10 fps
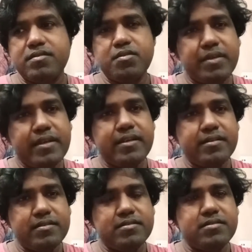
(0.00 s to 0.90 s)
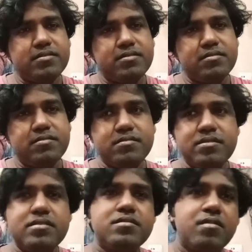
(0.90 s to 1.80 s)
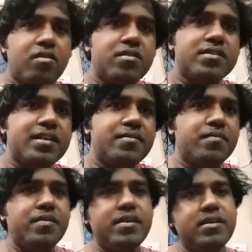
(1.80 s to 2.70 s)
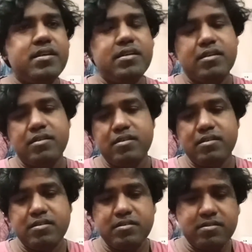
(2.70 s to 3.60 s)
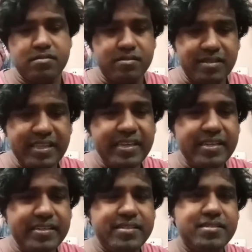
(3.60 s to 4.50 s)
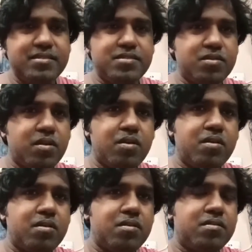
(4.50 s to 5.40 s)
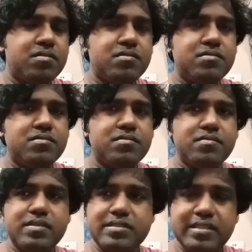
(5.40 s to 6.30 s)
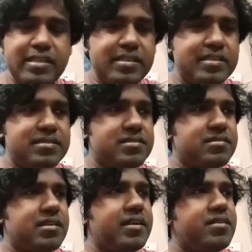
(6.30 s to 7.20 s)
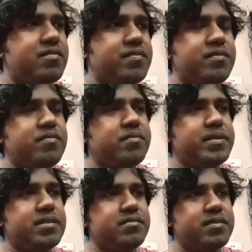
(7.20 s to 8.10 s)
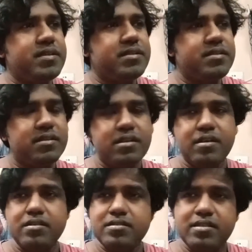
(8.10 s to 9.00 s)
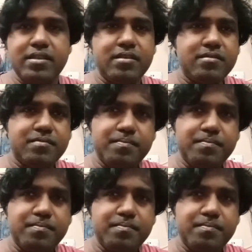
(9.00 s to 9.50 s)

today. Since long time we read, saw, we see this kind of information. We see